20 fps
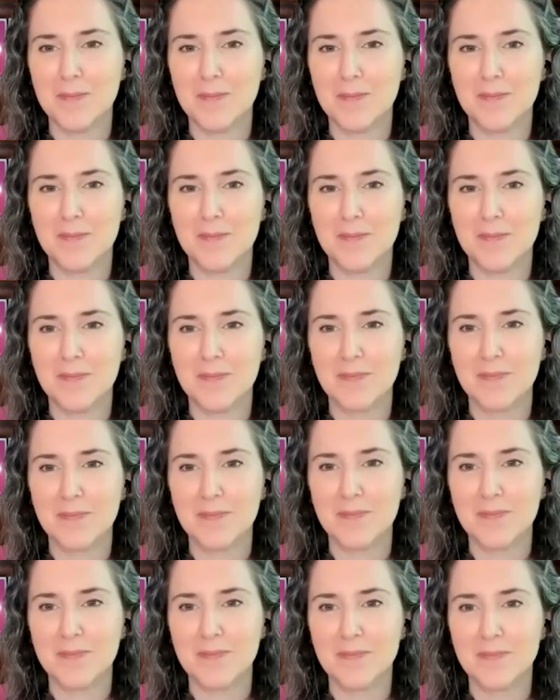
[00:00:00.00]

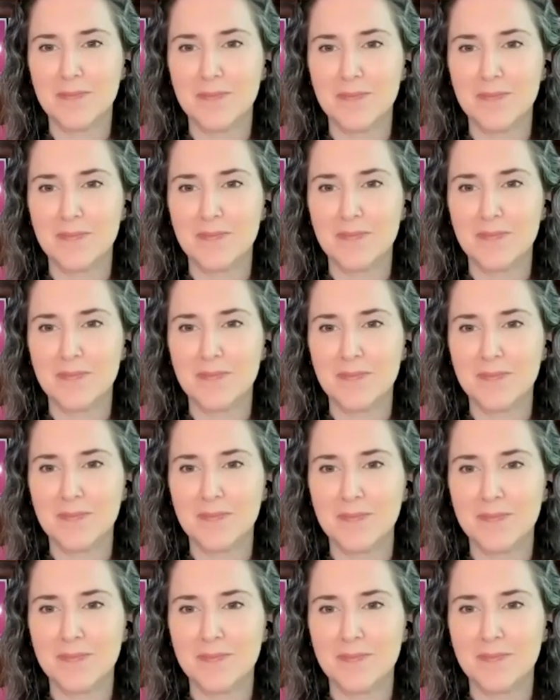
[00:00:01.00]

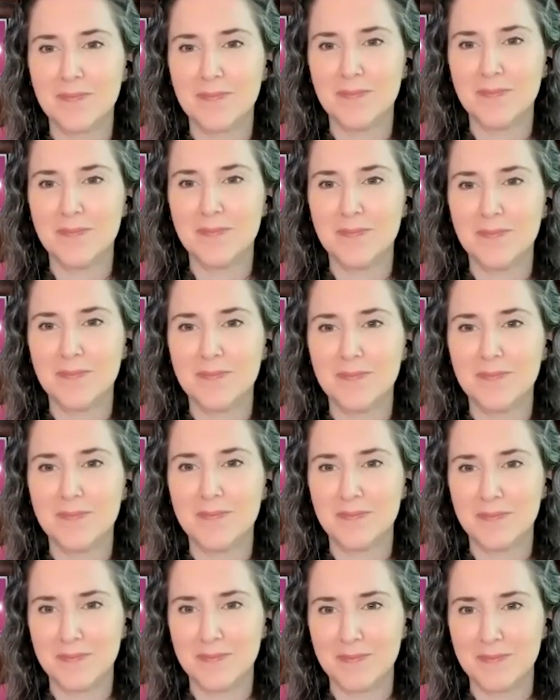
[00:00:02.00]

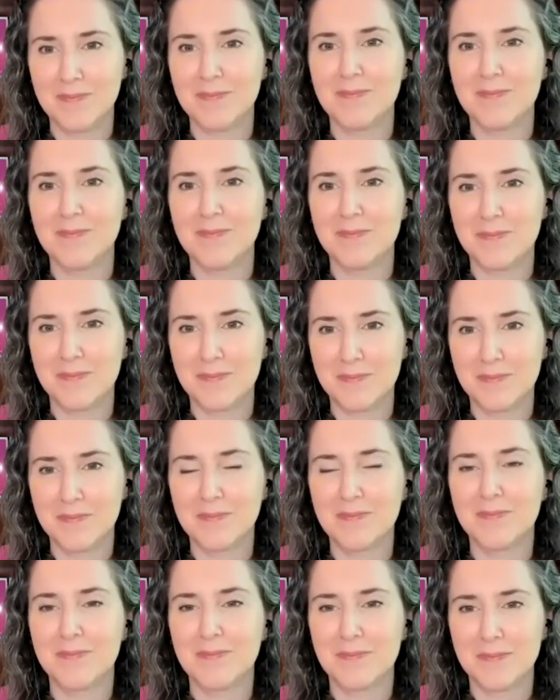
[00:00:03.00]

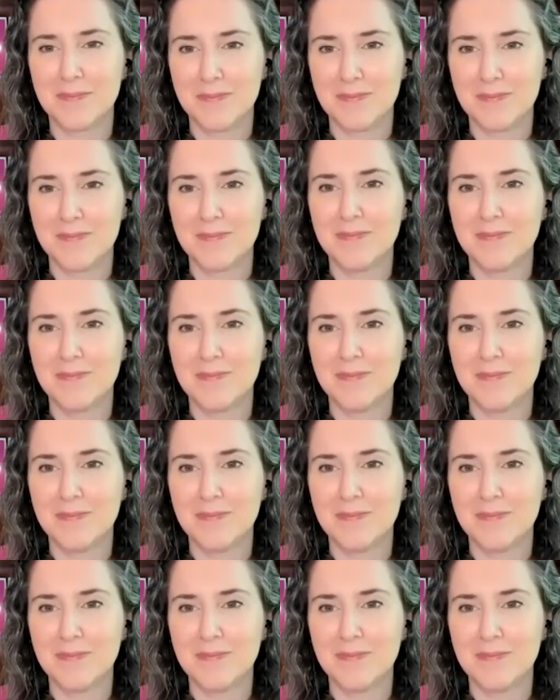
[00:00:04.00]
[no speech]